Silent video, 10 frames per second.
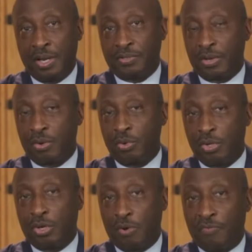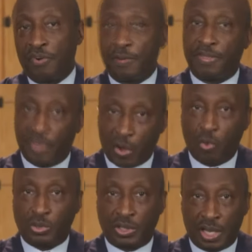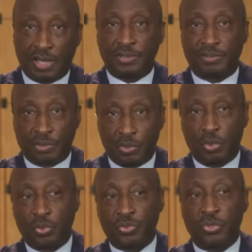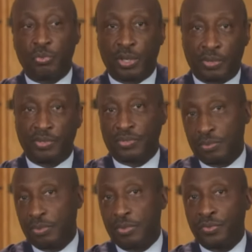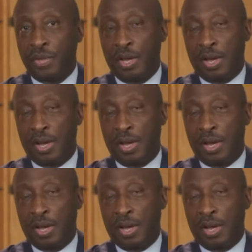So you go from those kinds of schools to rigorous schools,